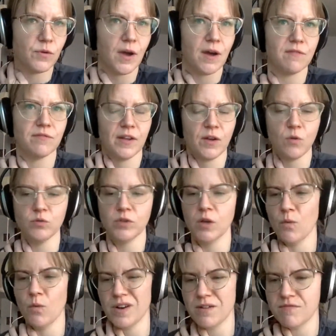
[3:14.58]
have like only
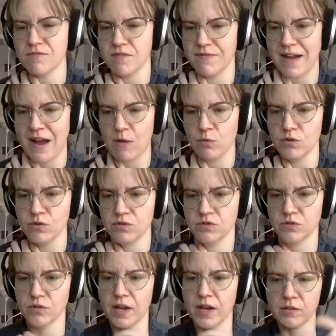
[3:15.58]
one of the vowels.
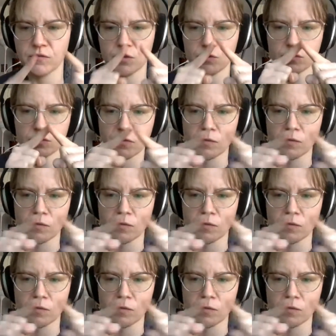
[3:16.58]
You kind of use it for